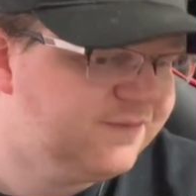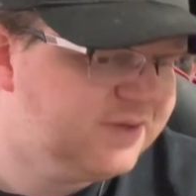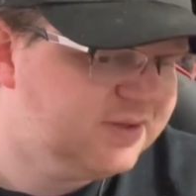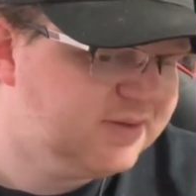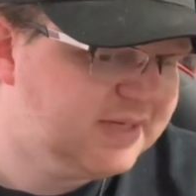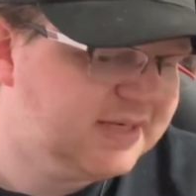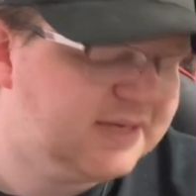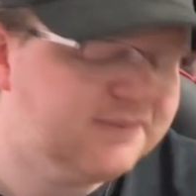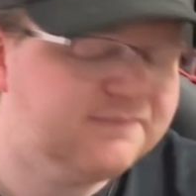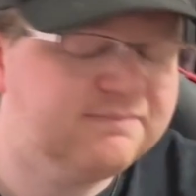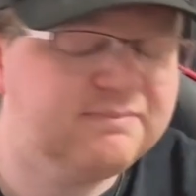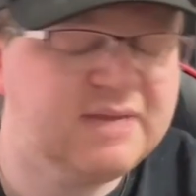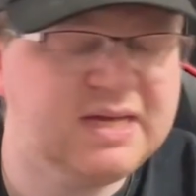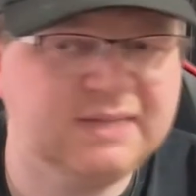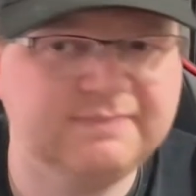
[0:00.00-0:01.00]
feel like it
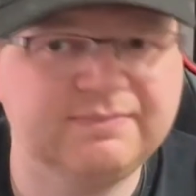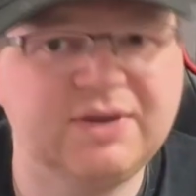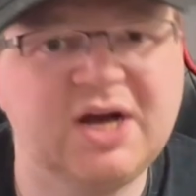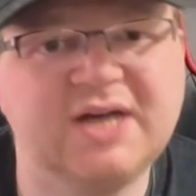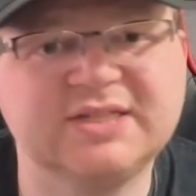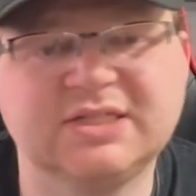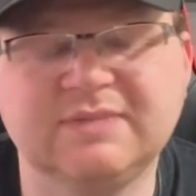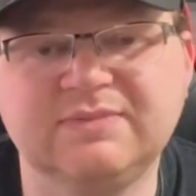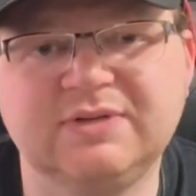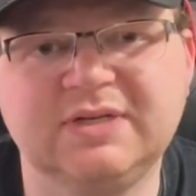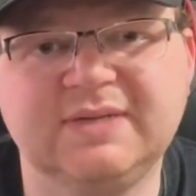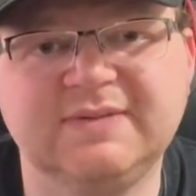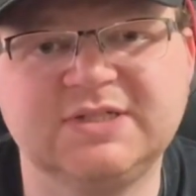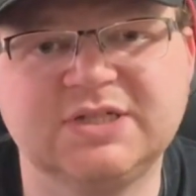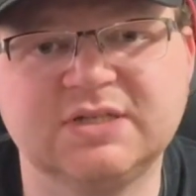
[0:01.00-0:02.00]
might
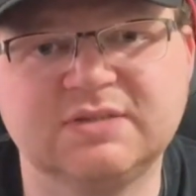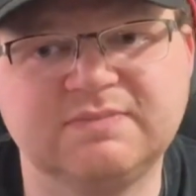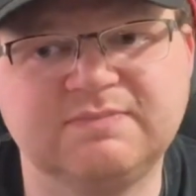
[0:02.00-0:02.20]
possibly just